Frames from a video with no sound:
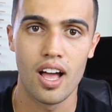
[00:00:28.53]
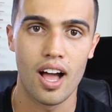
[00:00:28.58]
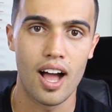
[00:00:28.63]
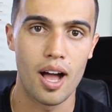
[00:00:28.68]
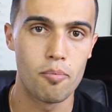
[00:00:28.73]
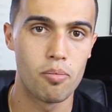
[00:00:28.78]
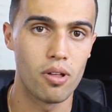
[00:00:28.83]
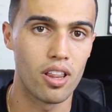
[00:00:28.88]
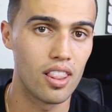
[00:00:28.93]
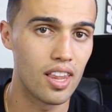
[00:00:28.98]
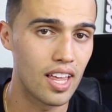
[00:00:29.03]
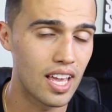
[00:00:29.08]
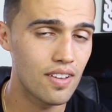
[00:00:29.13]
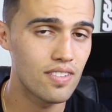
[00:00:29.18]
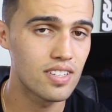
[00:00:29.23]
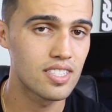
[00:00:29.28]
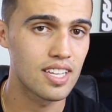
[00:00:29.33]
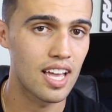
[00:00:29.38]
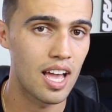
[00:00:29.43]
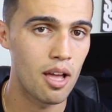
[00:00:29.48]
I believe
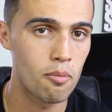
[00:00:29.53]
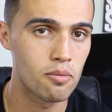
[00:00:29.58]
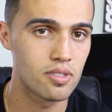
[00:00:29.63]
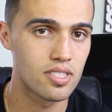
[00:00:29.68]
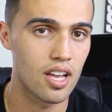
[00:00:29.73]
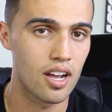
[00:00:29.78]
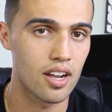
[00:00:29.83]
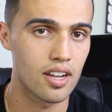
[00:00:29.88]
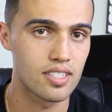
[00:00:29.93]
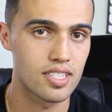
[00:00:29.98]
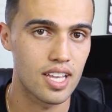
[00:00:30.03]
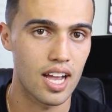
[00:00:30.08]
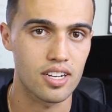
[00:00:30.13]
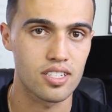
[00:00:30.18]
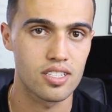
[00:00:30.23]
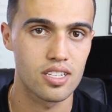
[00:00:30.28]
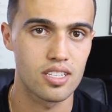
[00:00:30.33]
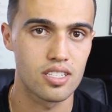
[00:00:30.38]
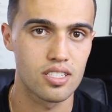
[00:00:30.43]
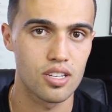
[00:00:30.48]
Samsung has
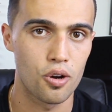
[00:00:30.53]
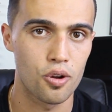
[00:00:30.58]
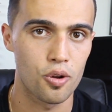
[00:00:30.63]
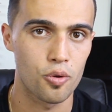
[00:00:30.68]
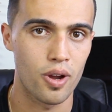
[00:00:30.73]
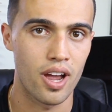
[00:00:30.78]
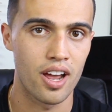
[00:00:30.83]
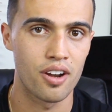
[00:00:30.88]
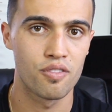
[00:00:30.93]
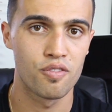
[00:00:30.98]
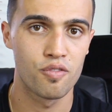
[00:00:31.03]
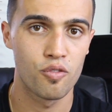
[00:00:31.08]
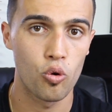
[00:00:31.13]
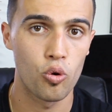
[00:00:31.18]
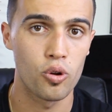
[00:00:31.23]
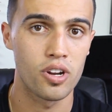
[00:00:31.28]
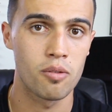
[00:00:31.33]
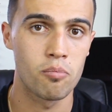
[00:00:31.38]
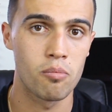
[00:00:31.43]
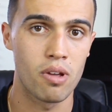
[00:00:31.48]
actually sold around
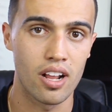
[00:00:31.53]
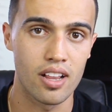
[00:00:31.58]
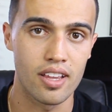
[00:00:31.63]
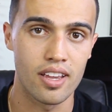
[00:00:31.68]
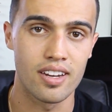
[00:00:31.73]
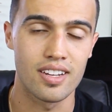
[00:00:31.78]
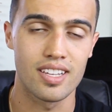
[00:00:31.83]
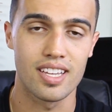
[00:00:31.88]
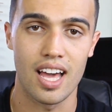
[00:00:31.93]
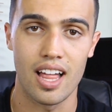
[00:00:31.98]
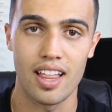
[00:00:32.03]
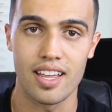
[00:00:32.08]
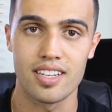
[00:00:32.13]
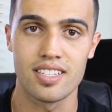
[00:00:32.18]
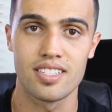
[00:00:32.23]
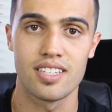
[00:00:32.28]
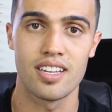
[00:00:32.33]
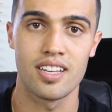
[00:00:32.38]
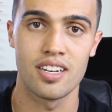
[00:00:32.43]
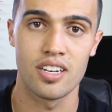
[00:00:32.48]
40 million
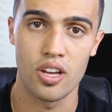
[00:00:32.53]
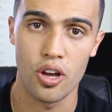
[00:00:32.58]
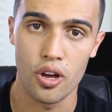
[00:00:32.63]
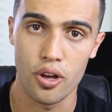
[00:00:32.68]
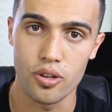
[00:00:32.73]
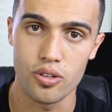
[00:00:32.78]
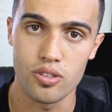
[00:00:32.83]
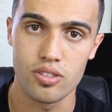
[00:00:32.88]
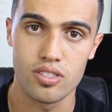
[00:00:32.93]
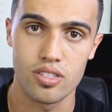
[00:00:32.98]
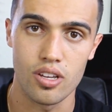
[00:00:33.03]
Galaxy Notes,